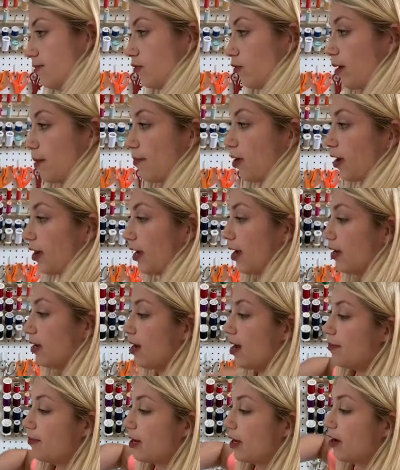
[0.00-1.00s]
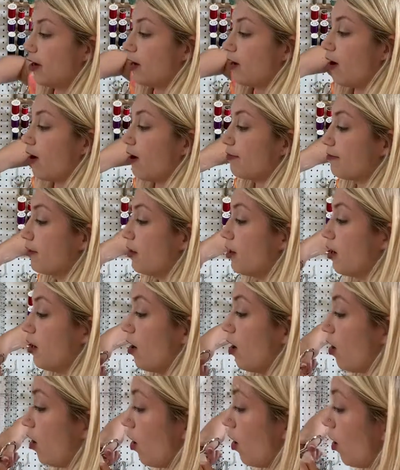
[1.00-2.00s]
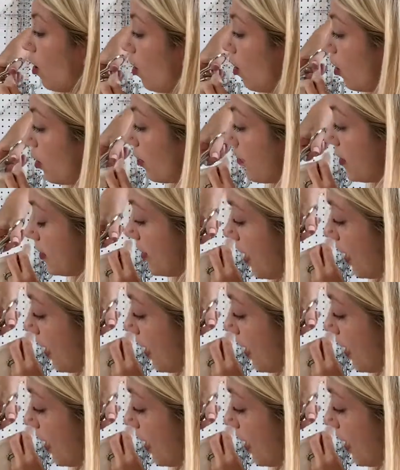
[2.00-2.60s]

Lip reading: before I mark it, I'm going to cut off all this